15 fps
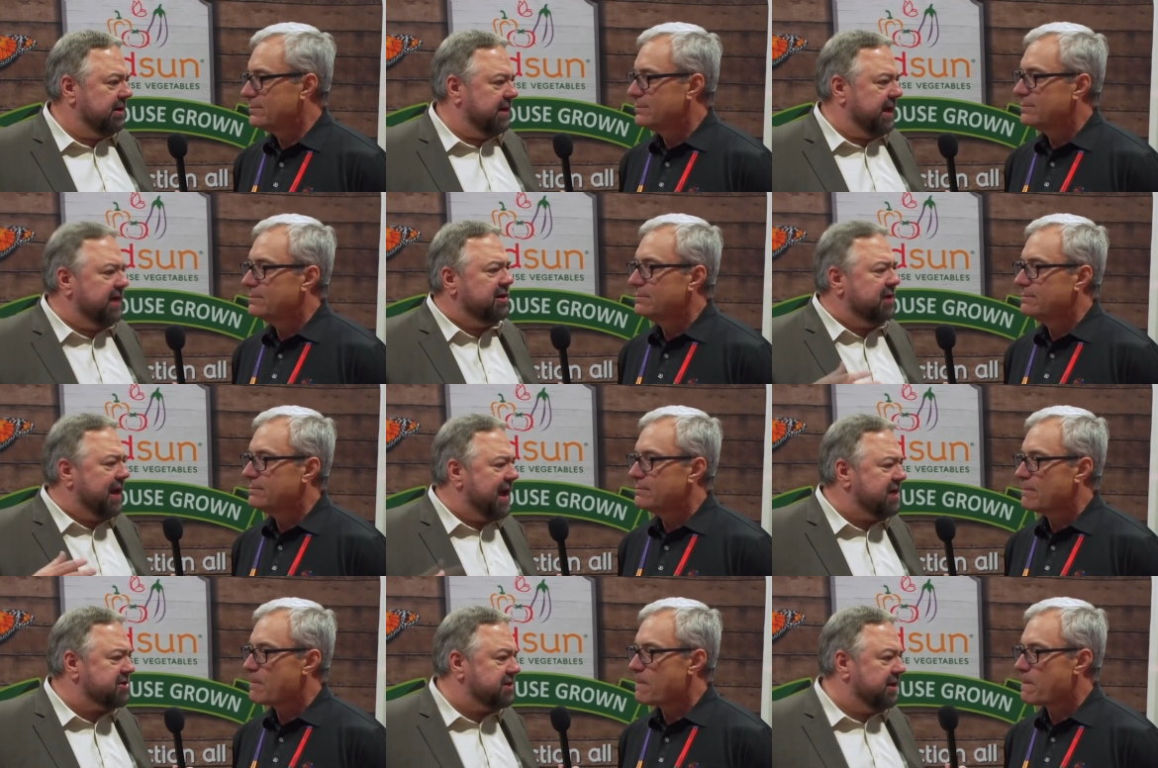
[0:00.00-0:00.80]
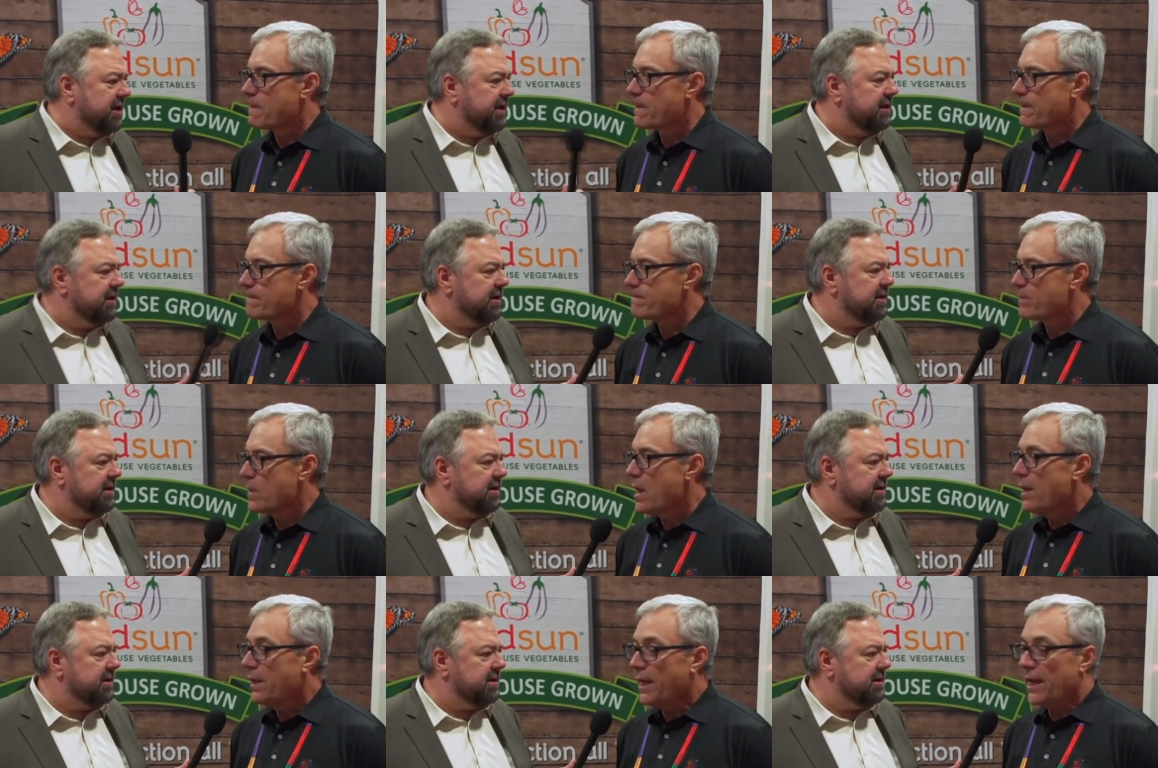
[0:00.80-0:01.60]
Speaker 1: internationally.
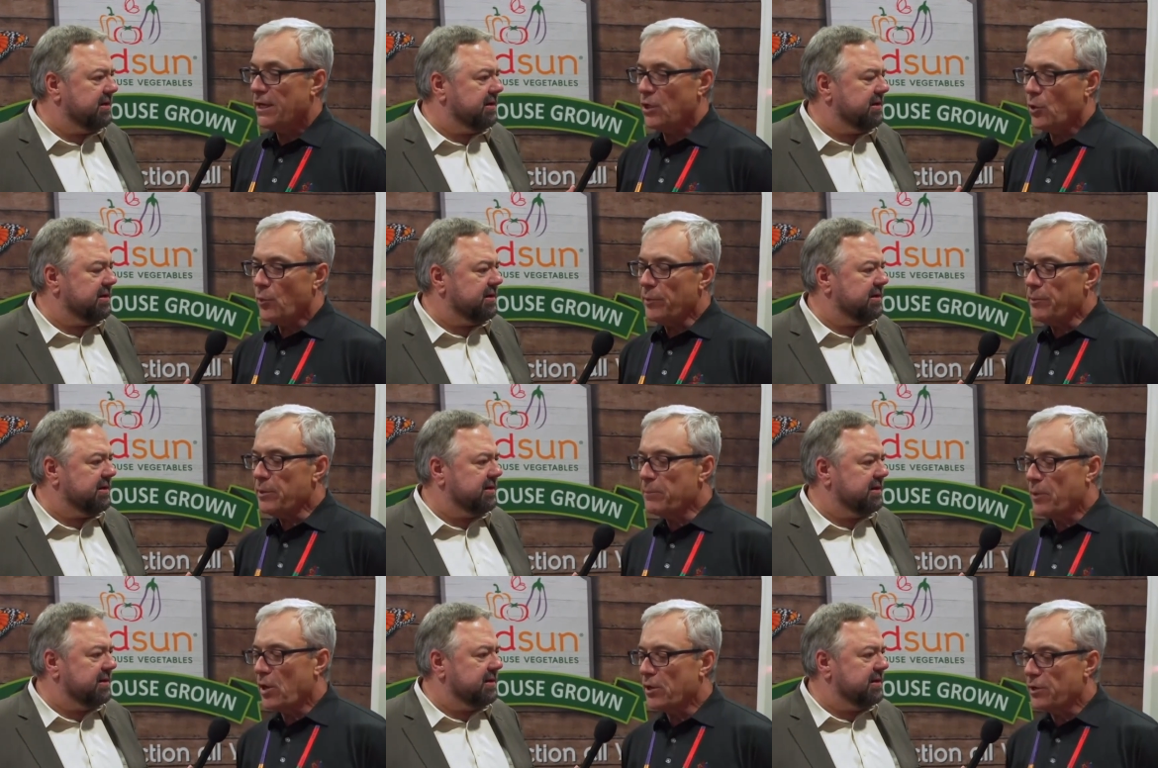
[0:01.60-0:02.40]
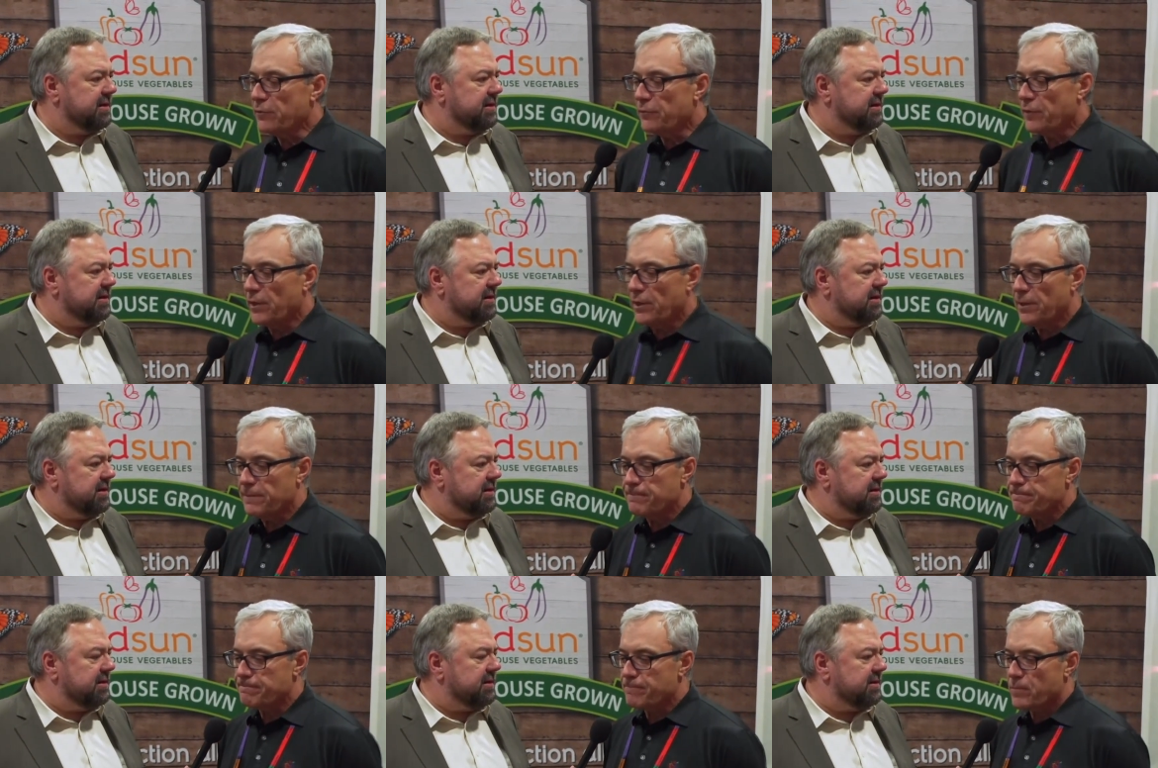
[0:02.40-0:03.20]
Speaker 2: Yeah, no, we've been a part of.
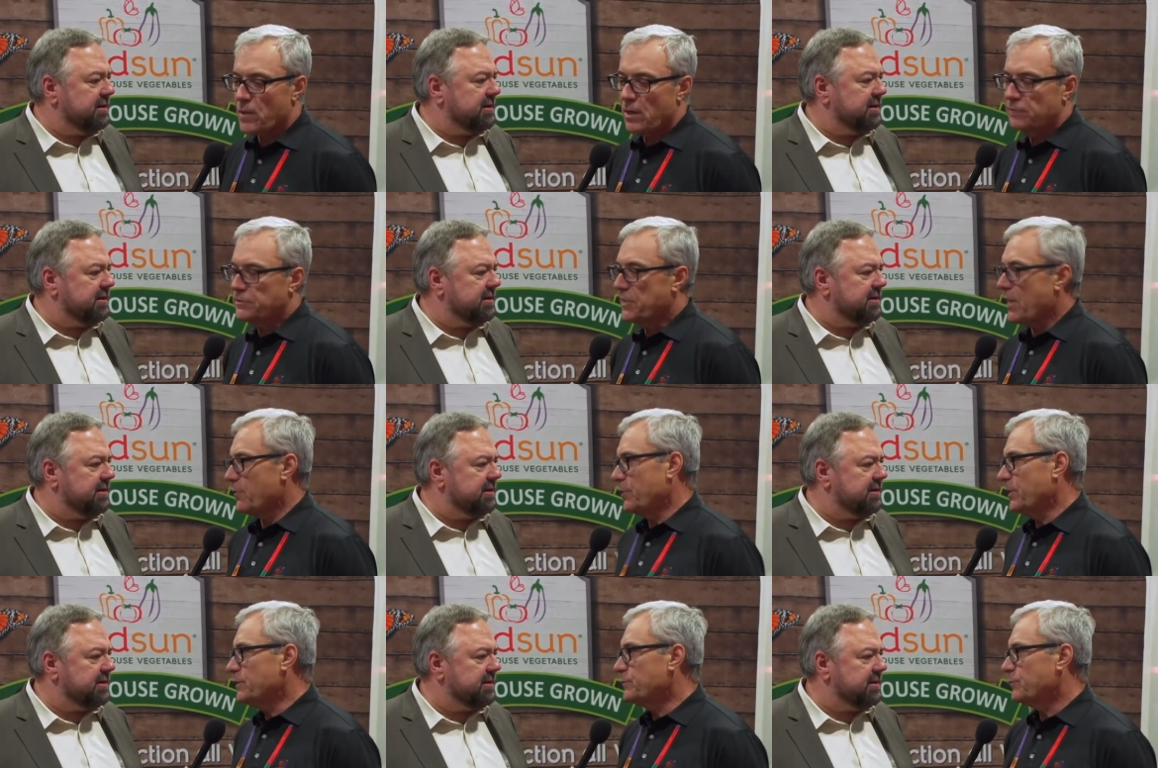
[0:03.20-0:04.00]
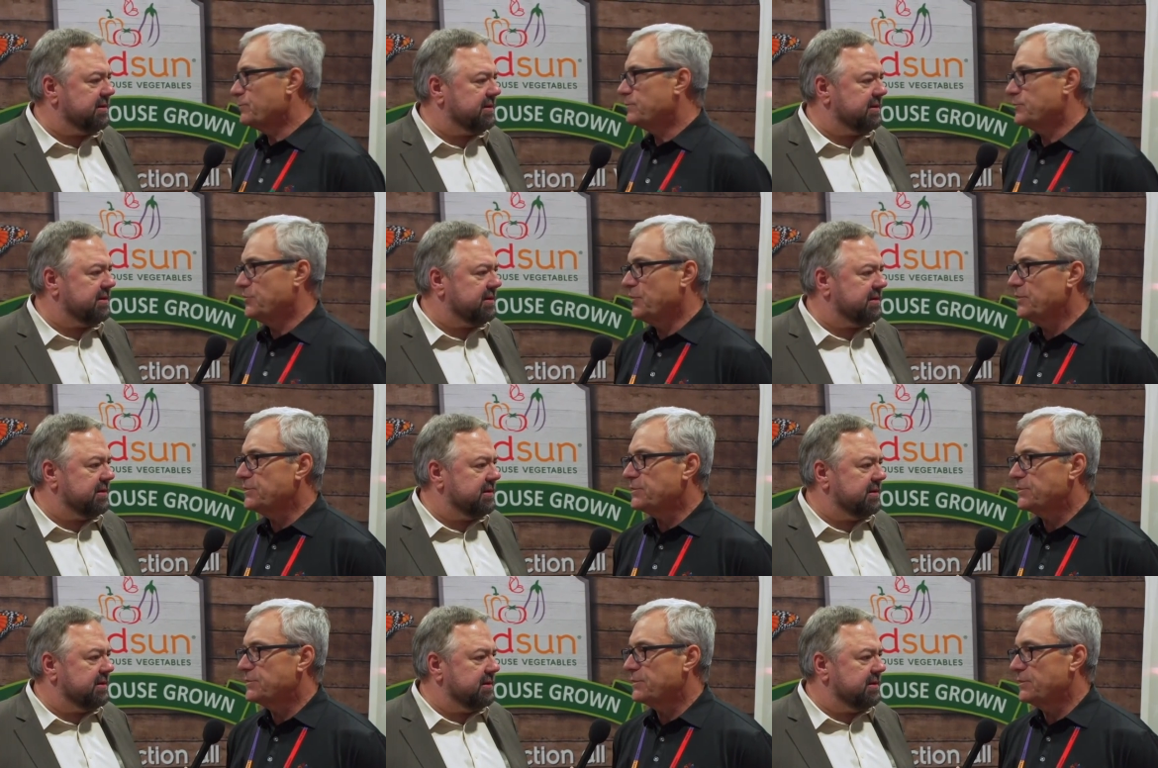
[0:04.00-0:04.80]
Uh of Southeast
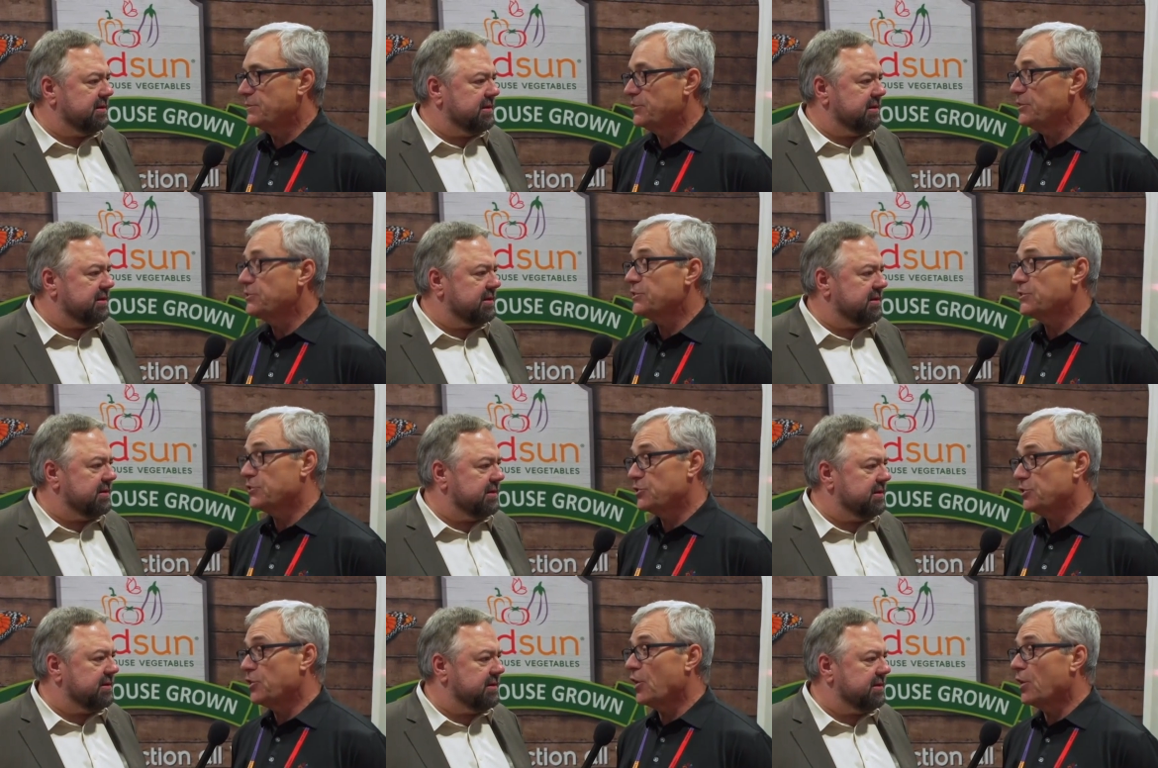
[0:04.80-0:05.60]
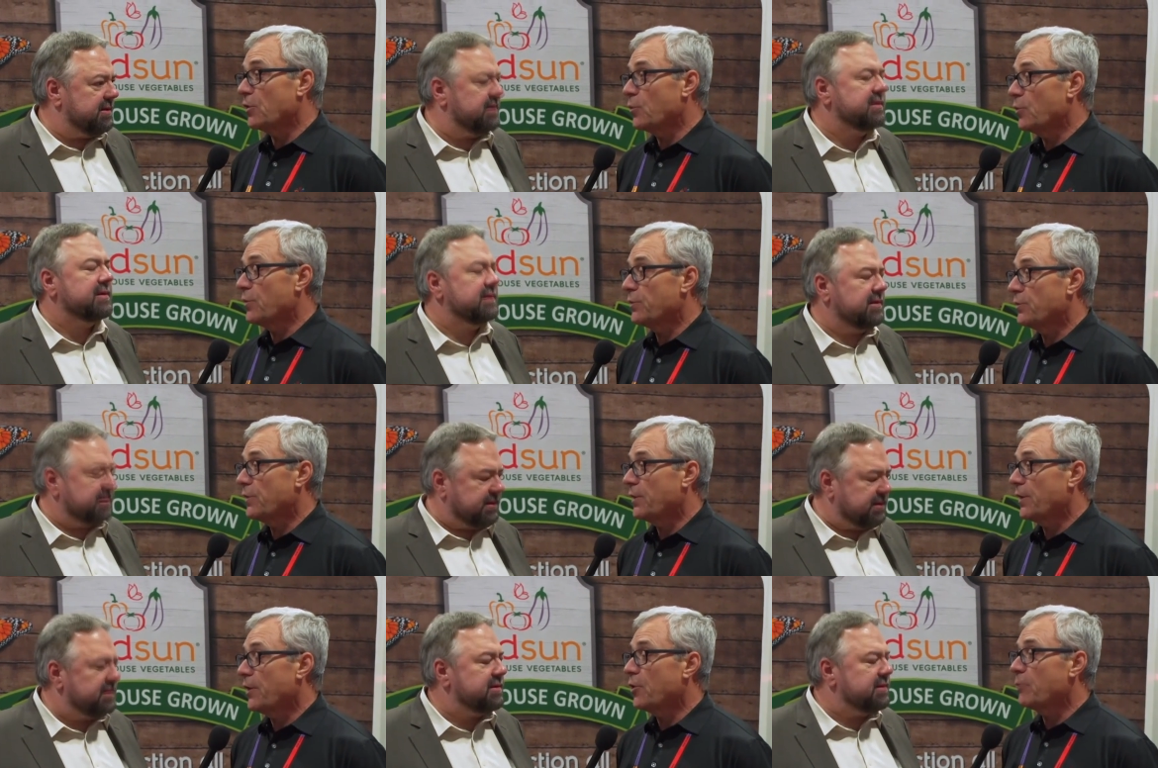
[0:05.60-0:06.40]
since, since its start with
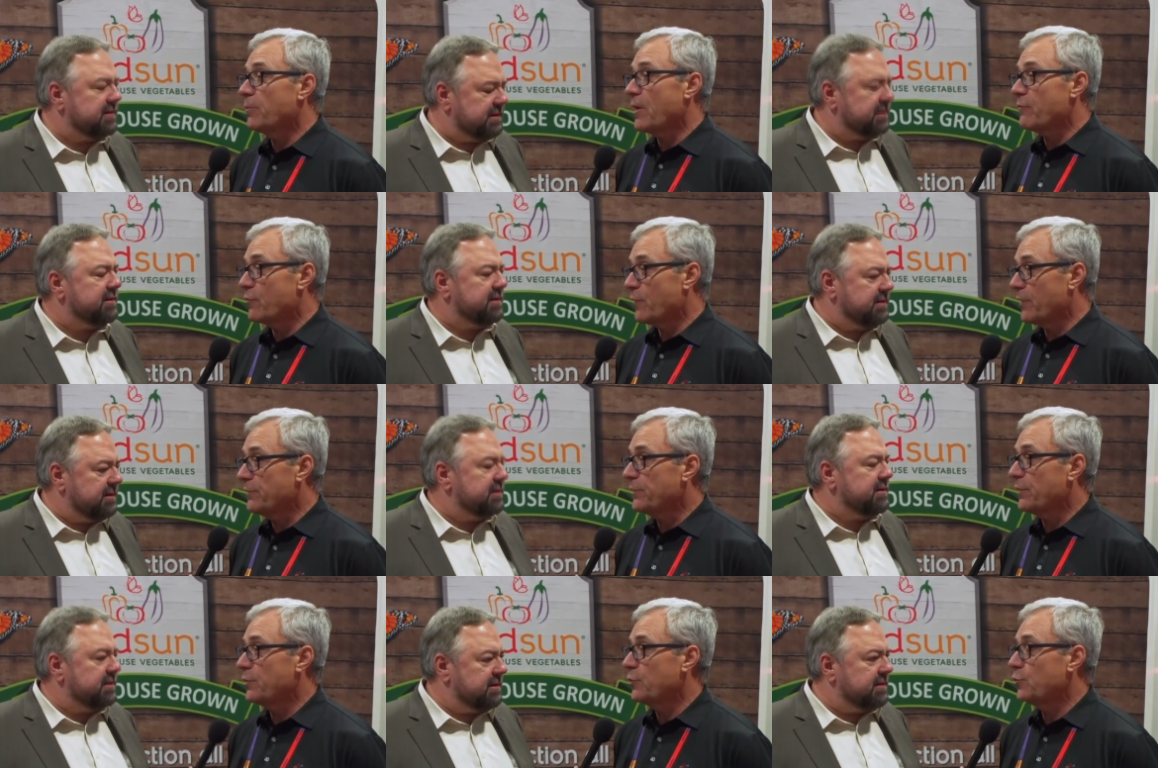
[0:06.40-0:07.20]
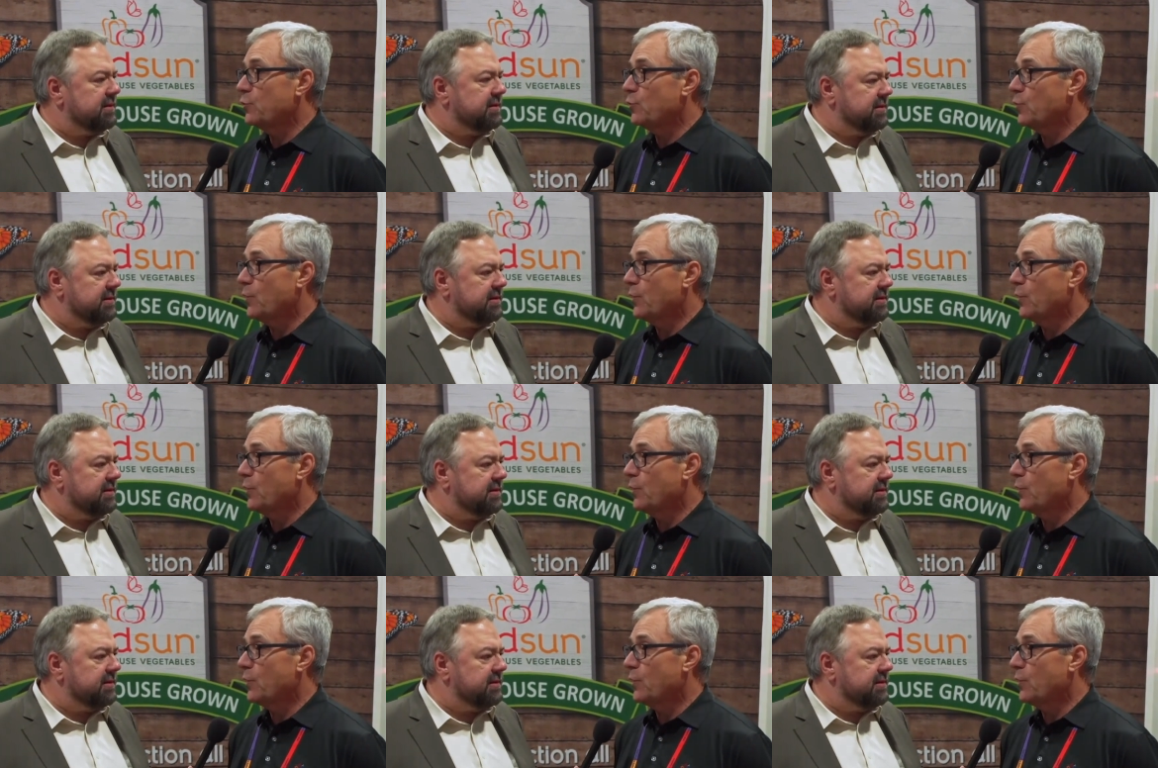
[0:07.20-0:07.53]
uh, Harold Paivarinta, who